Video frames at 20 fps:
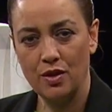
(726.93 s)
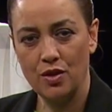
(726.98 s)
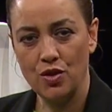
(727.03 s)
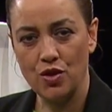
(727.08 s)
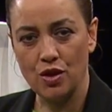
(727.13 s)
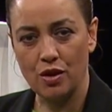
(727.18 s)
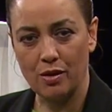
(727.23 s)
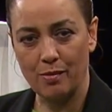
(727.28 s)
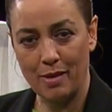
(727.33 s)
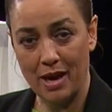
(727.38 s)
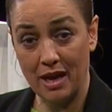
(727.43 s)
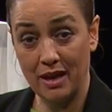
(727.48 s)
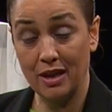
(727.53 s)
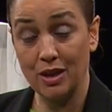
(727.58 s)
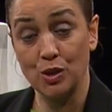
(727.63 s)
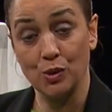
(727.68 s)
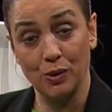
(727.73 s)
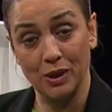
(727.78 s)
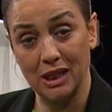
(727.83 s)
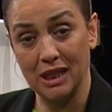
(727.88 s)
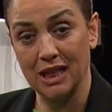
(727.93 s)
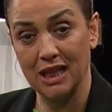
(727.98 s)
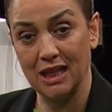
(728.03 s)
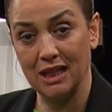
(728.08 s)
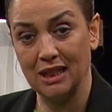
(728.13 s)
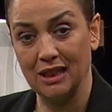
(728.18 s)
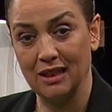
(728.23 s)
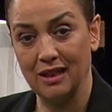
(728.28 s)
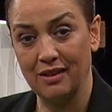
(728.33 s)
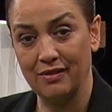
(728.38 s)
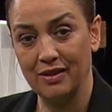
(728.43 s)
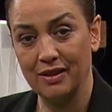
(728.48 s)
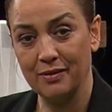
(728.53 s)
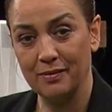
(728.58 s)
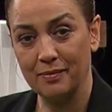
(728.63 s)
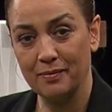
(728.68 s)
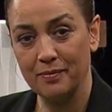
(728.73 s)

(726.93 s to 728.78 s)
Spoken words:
Jeremiah 29:11.